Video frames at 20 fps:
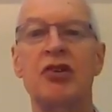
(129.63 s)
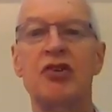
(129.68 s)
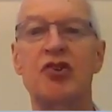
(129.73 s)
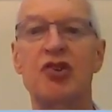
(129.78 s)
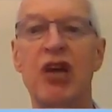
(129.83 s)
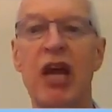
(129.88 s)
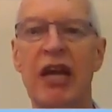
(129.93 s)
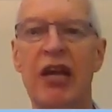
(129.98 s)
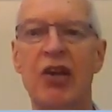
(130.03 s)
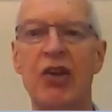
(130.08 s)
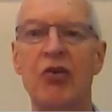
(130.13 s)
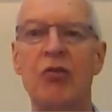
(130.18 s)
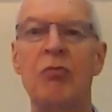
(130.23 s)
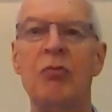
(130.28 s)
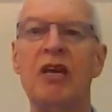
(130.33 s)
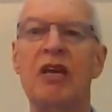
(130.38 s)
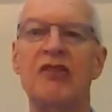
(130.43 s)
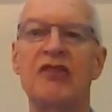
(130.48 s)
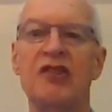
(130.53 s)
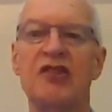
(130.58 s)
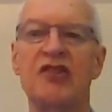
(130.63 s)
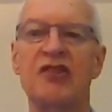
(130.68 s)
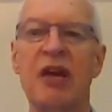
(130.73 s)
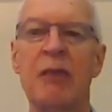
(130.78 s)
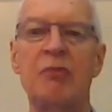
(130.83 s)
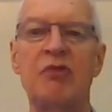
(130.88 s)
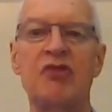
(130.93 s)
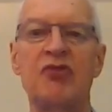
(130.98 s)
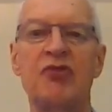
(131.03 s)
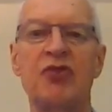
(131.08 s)
genome is the
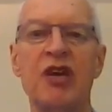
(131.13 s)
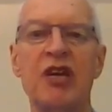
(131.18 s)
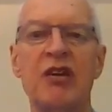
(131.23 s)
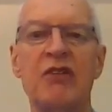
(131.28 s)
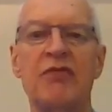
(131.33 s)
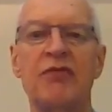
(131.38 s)
substrate